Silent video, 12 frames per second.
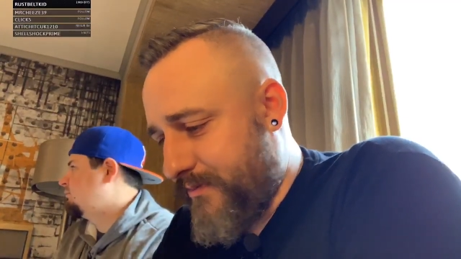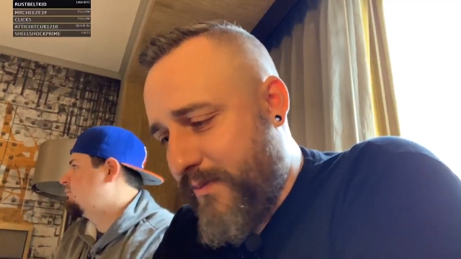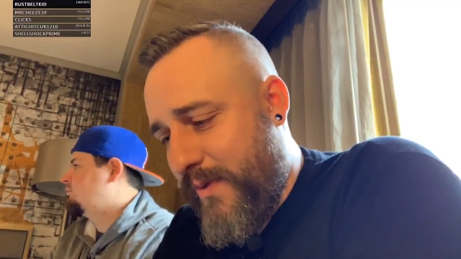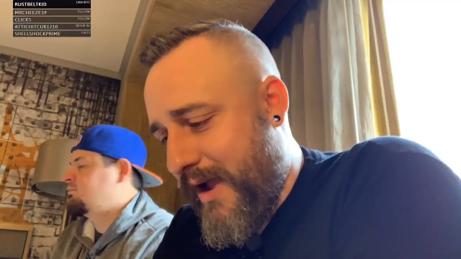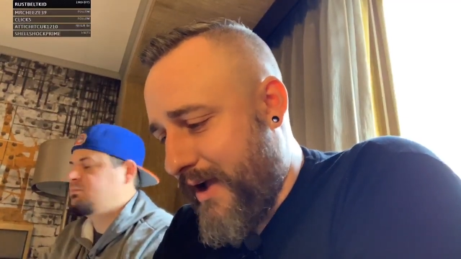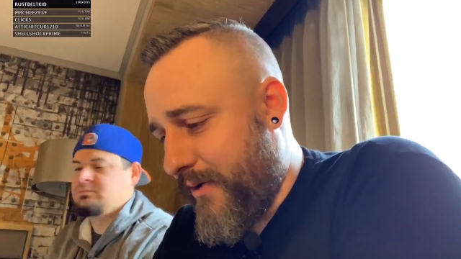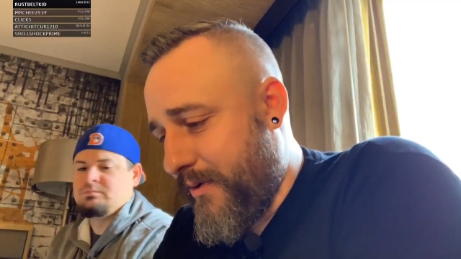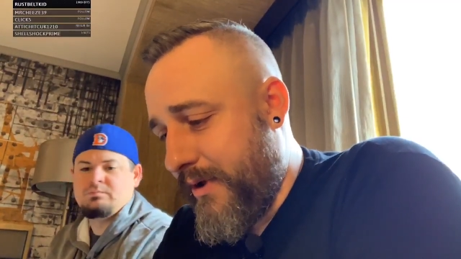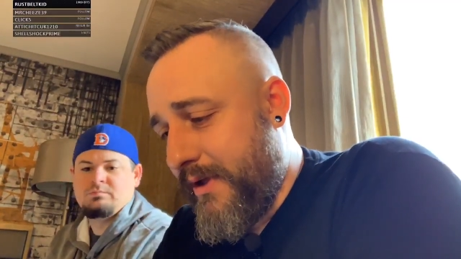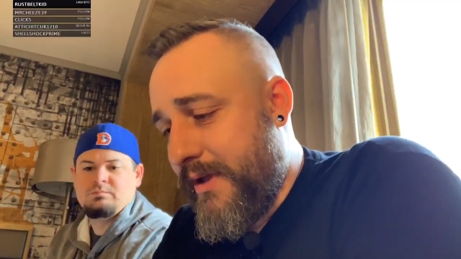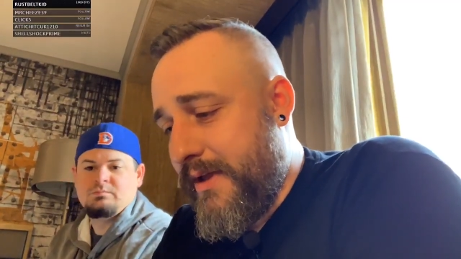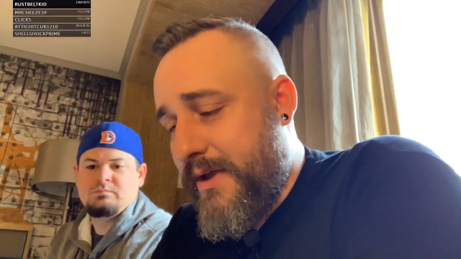Speaker 1: wow,
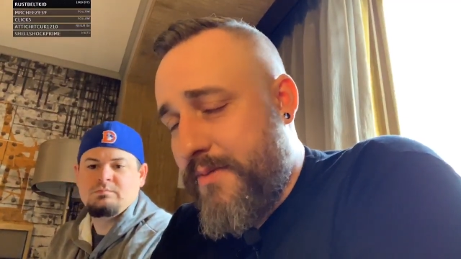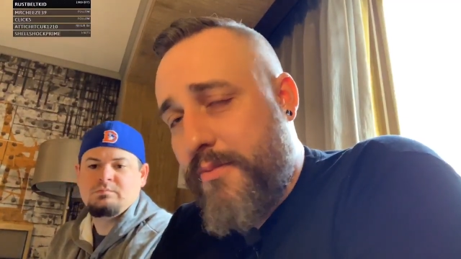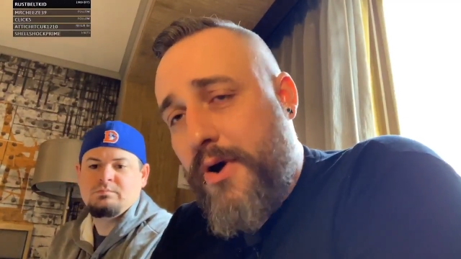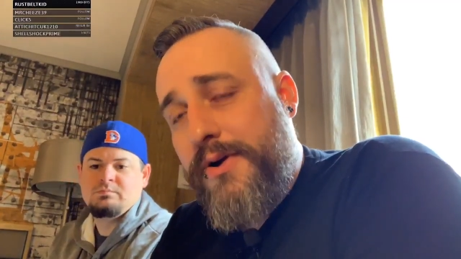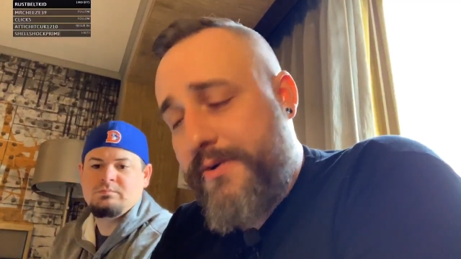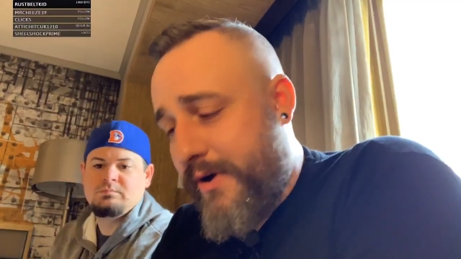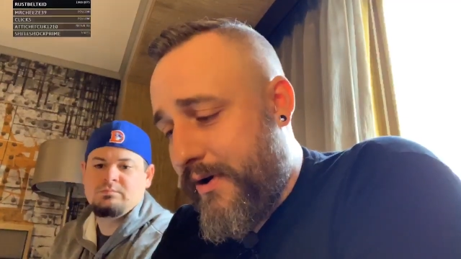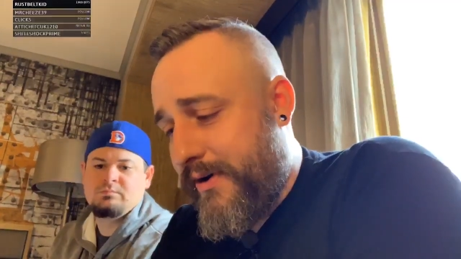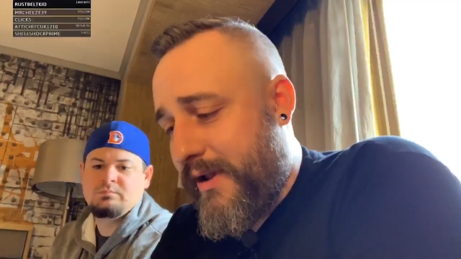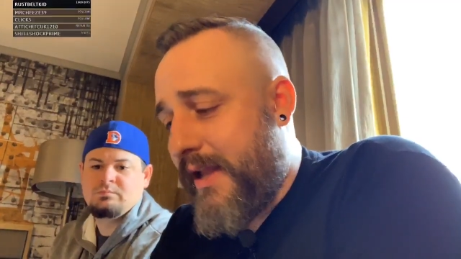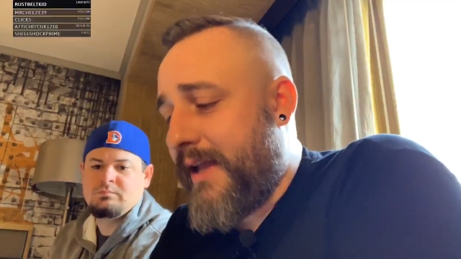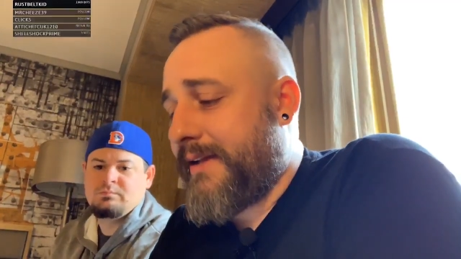Mario Kart
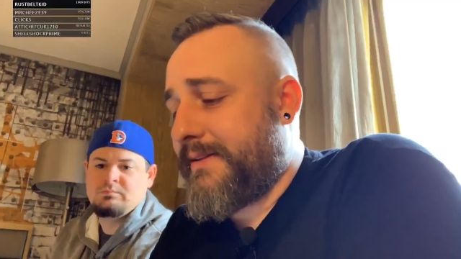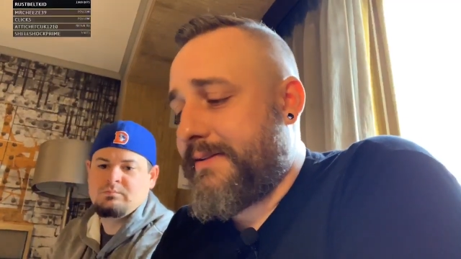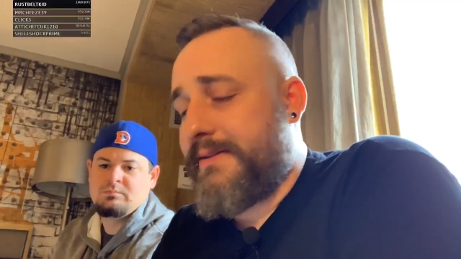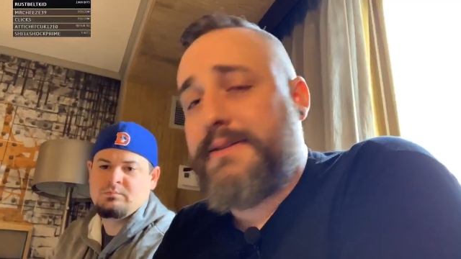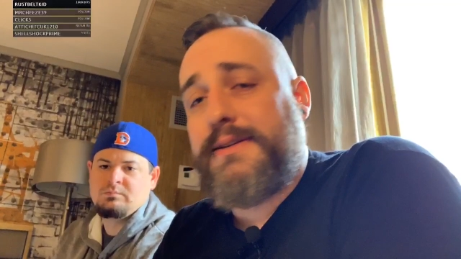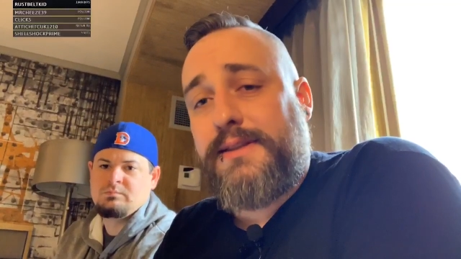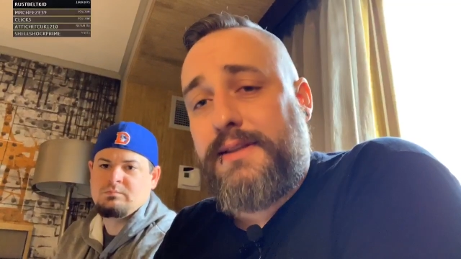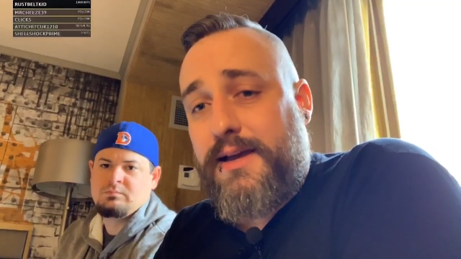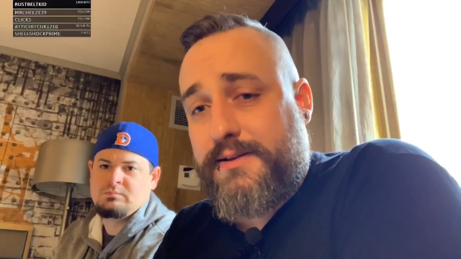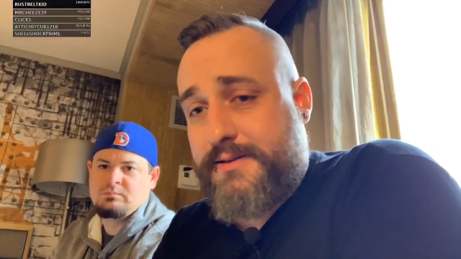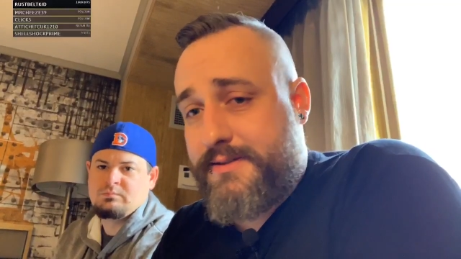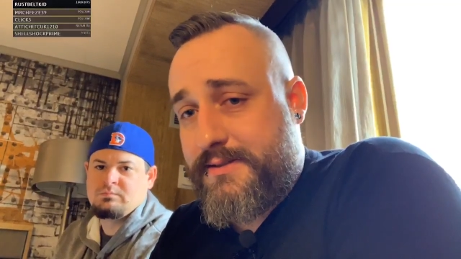8
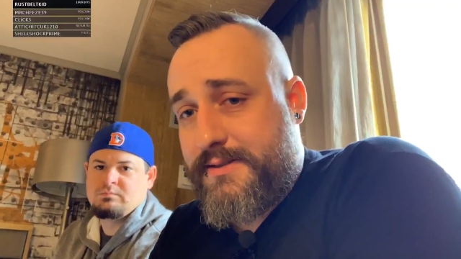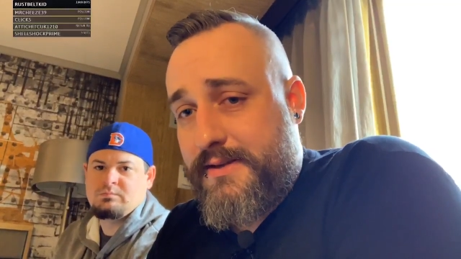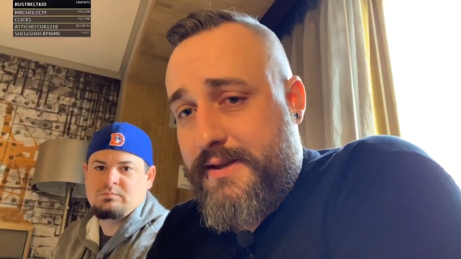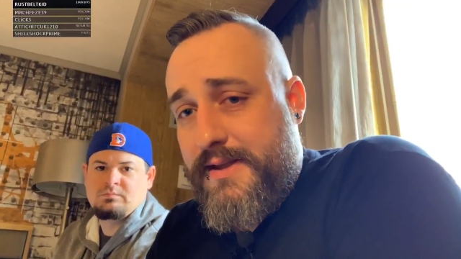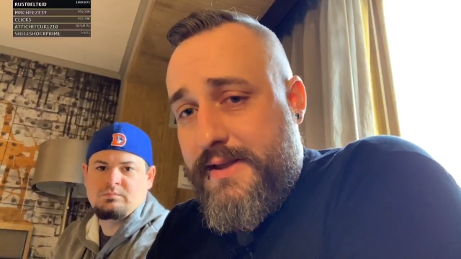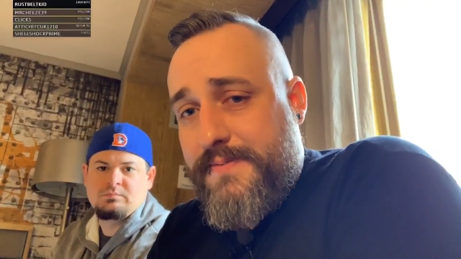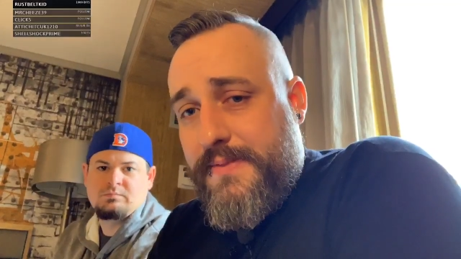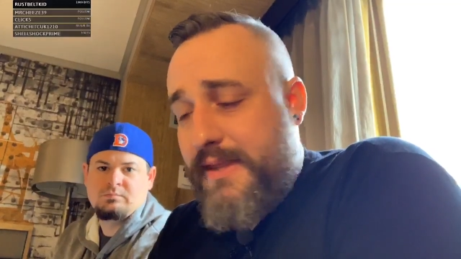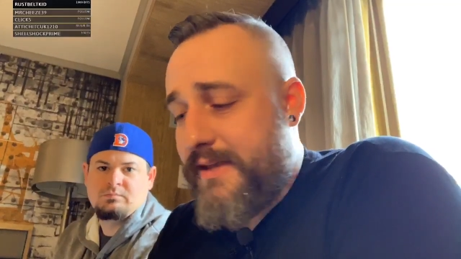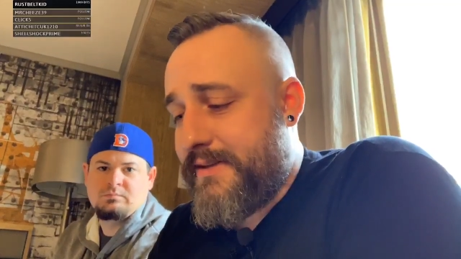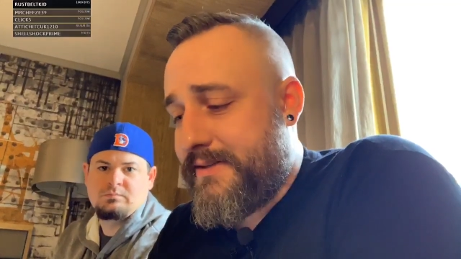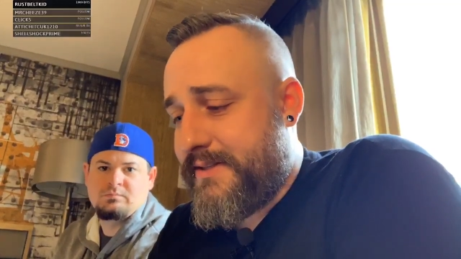Deluxe
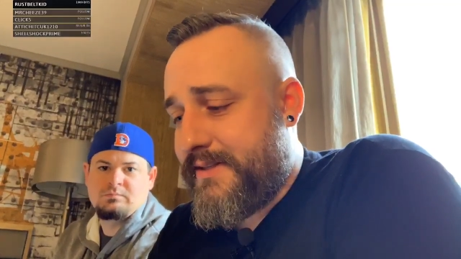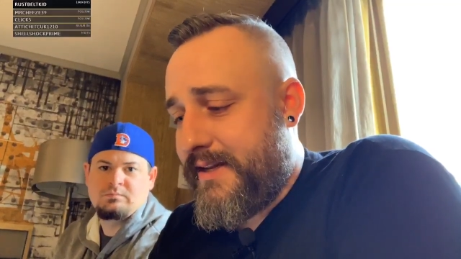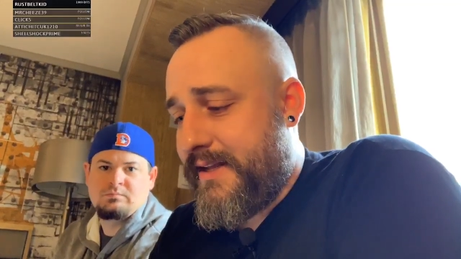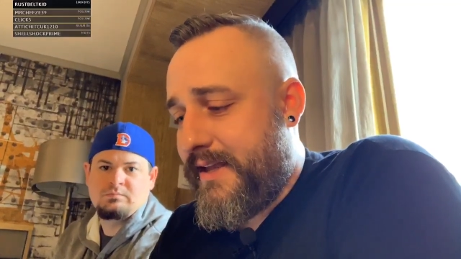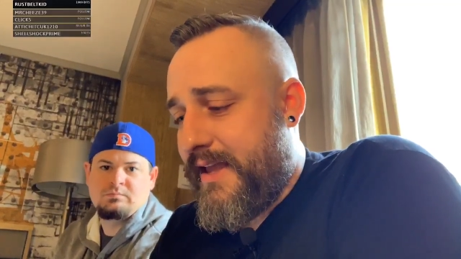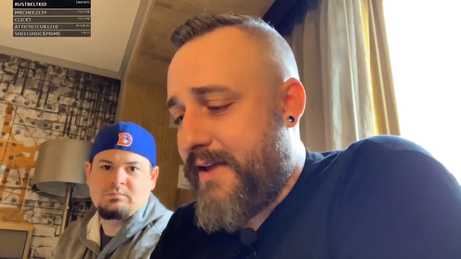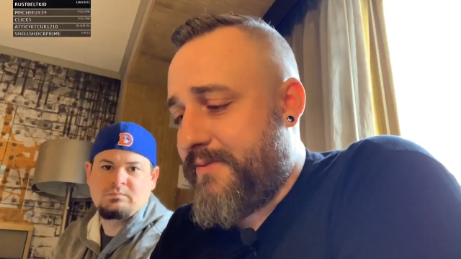is sitting at